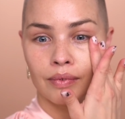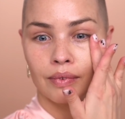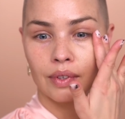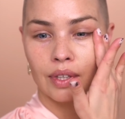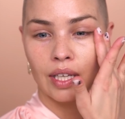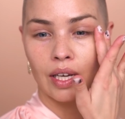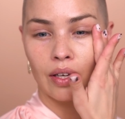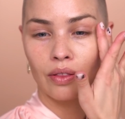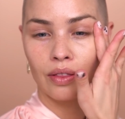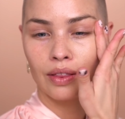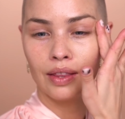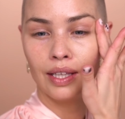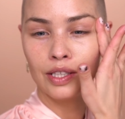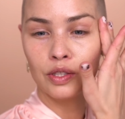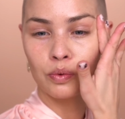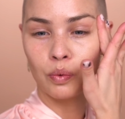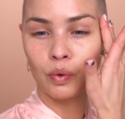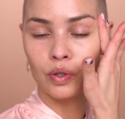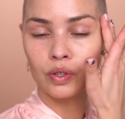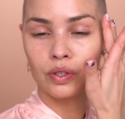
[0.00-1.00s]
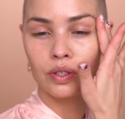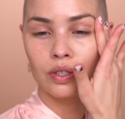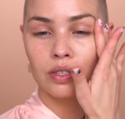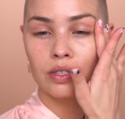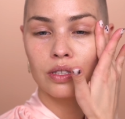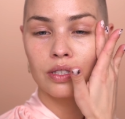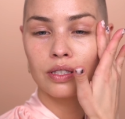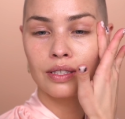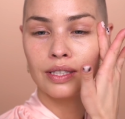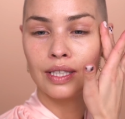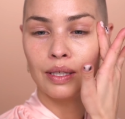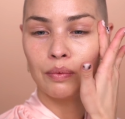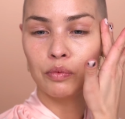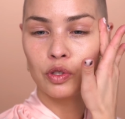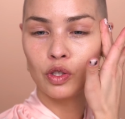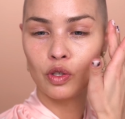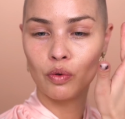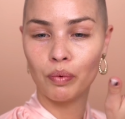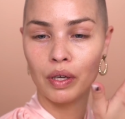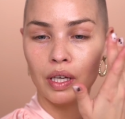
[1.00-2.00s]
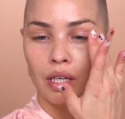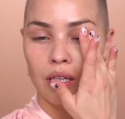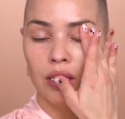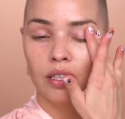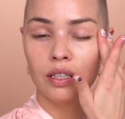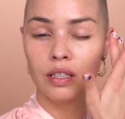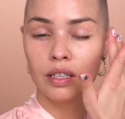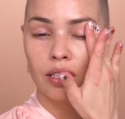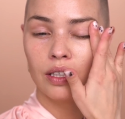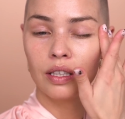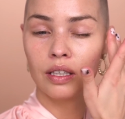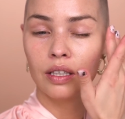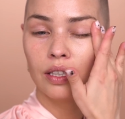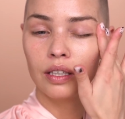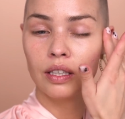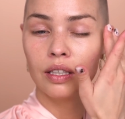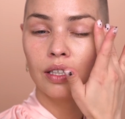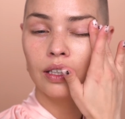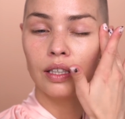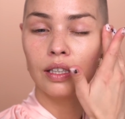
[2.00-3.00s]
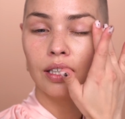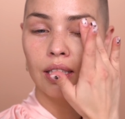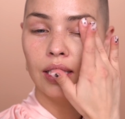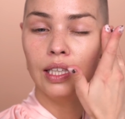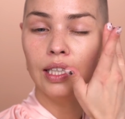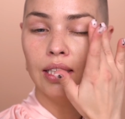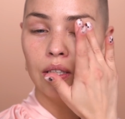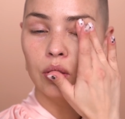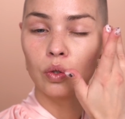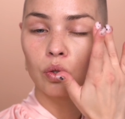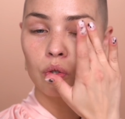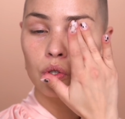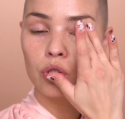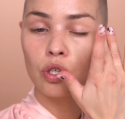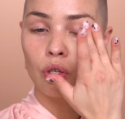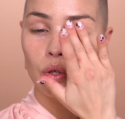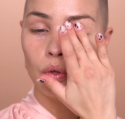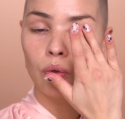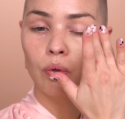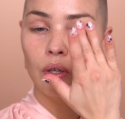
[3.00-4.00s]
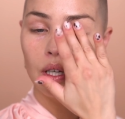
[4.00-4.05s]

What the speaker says: Now this one seems to be a little too